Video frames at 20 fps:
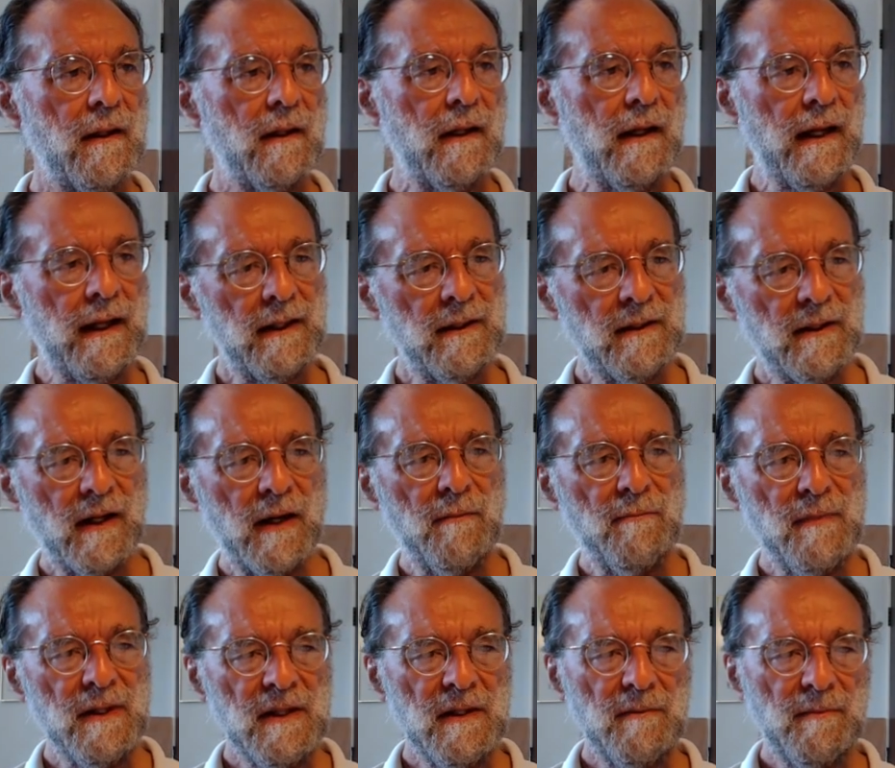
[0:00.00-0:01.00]
and
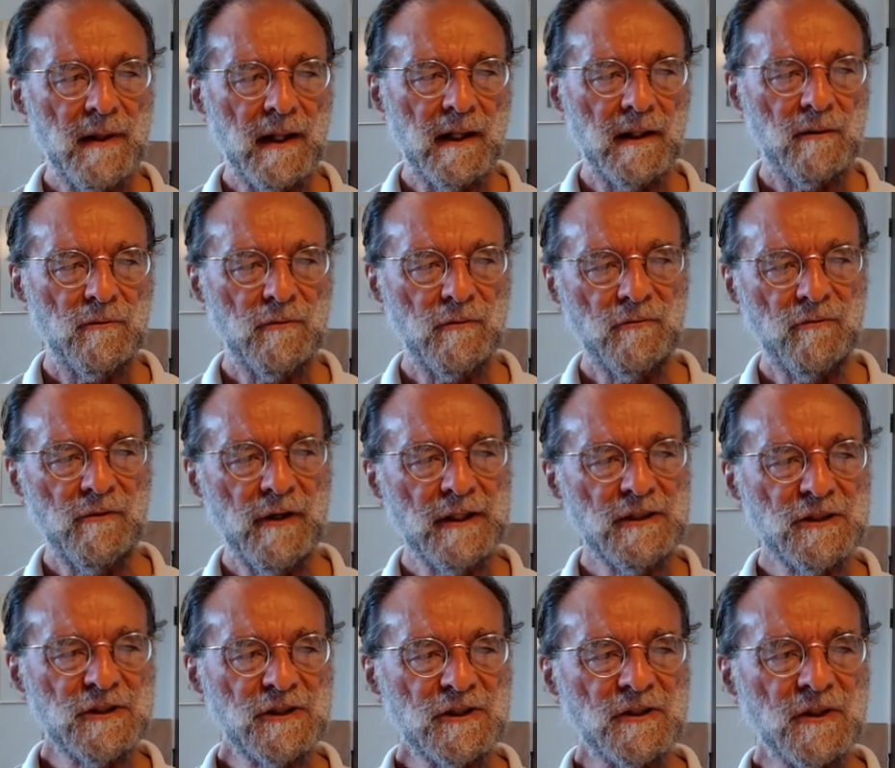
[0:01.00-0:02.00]
amoeba
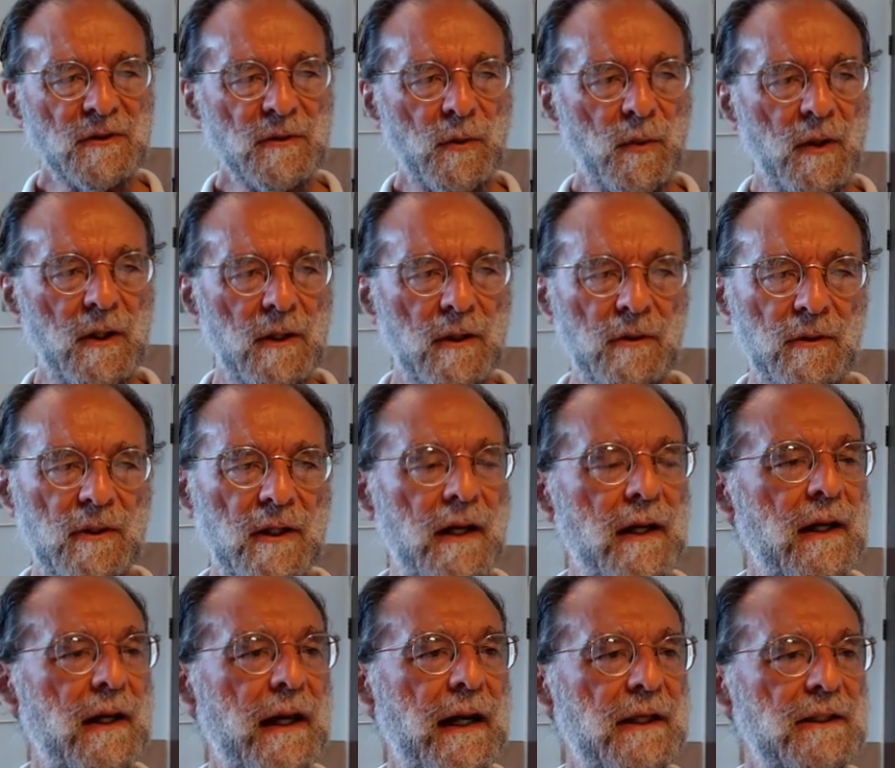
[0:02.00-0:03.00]
register the world
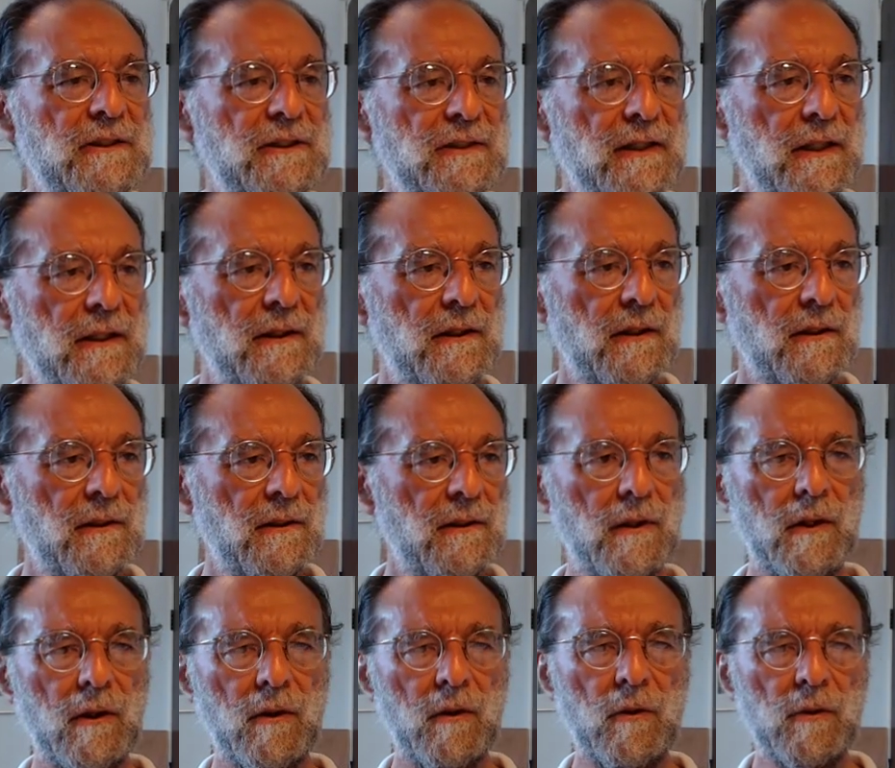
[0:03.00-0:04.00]
as single
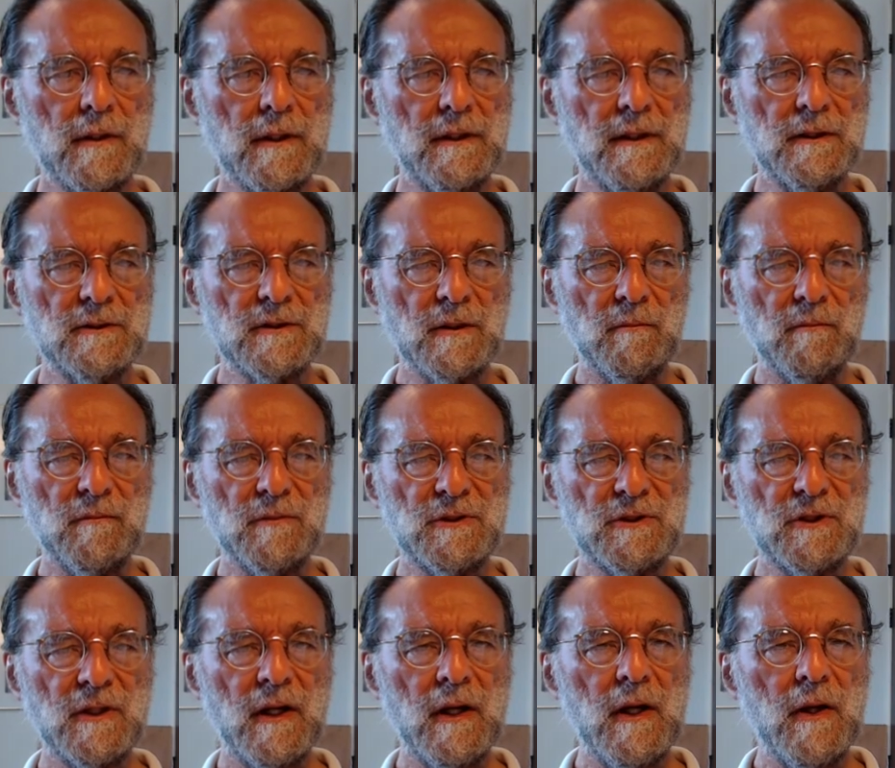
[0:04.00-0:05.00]
organisms
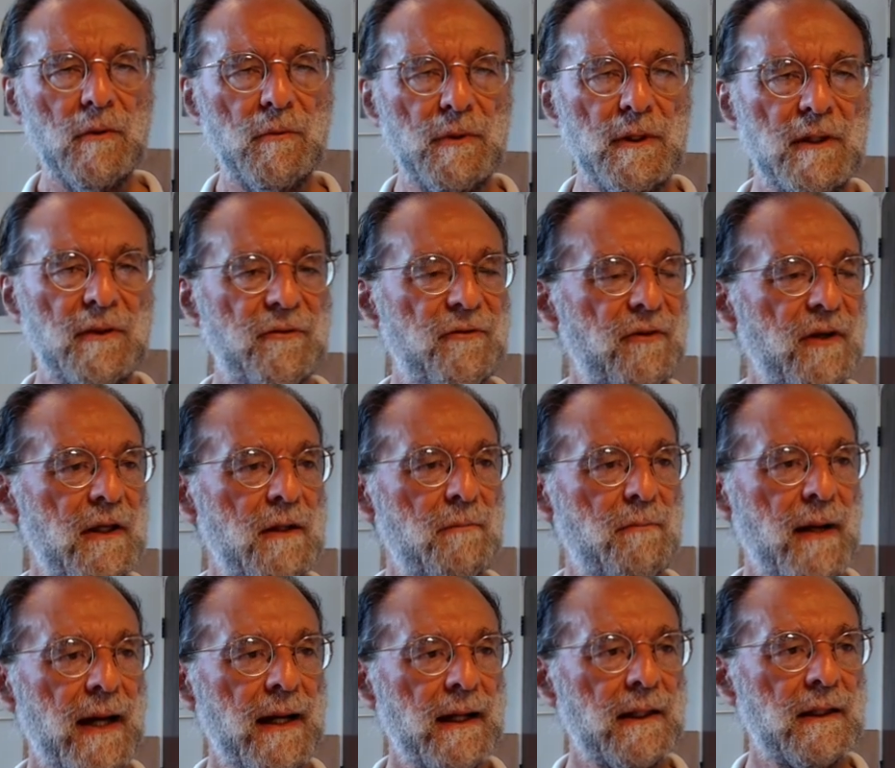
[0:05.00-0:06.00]
with
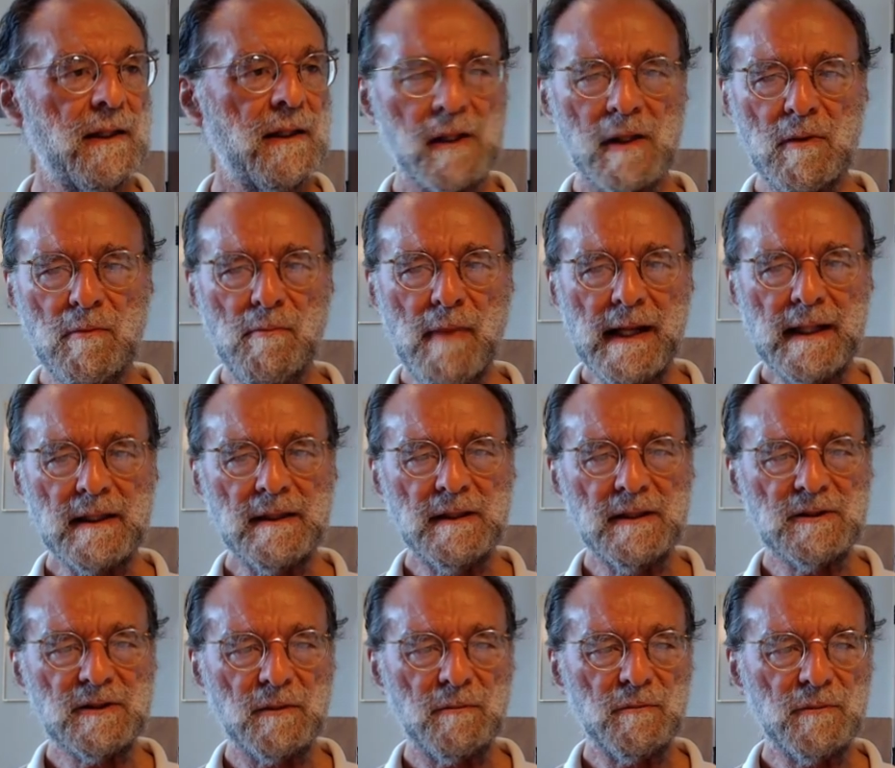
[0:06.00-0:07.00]
feedback
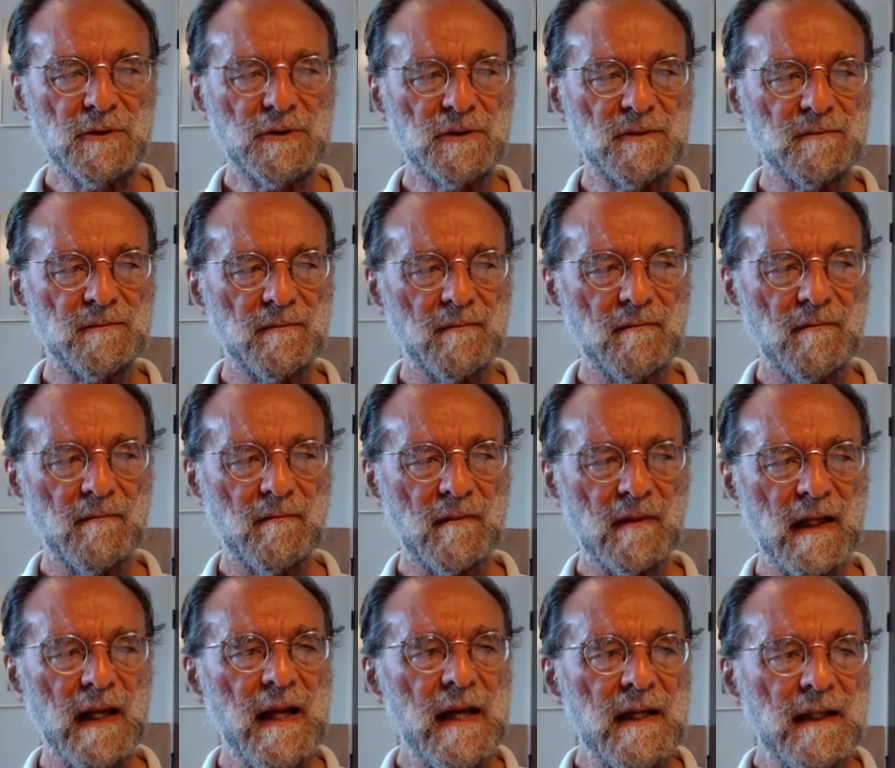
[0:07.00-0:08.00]
mechanisms.
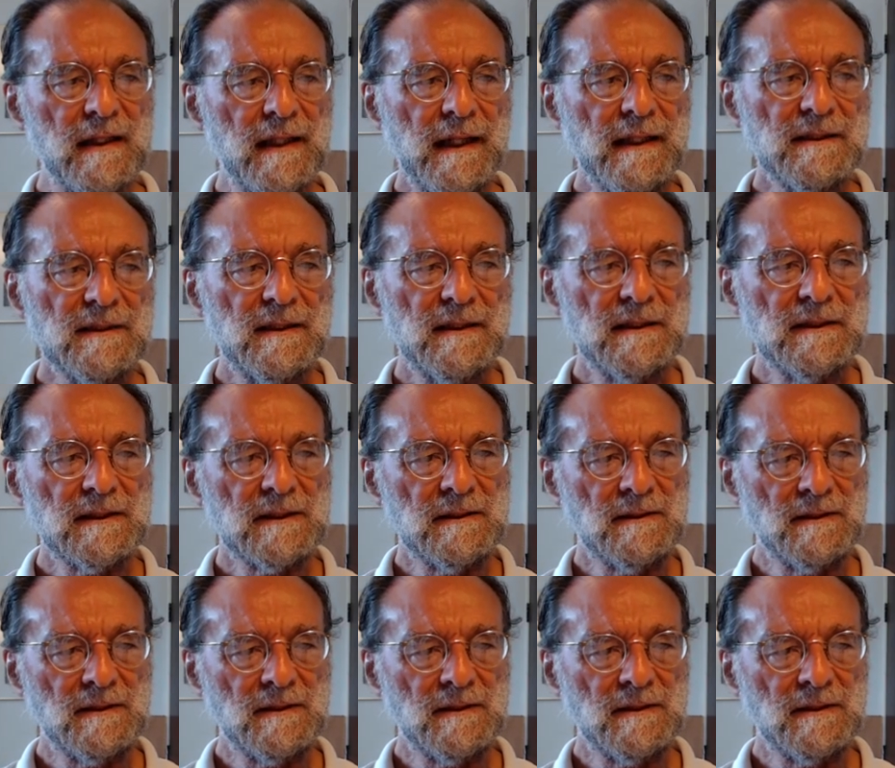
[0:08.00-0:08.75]
Next is,